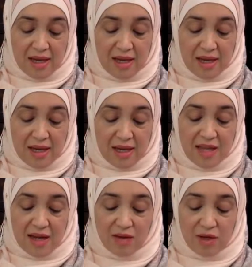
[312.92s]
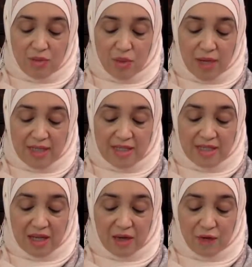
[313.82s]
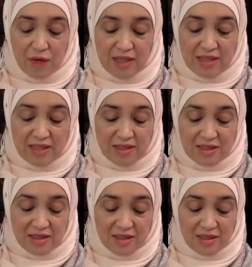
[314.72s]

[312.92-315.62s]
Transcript: "Hast thou not brightened our faces?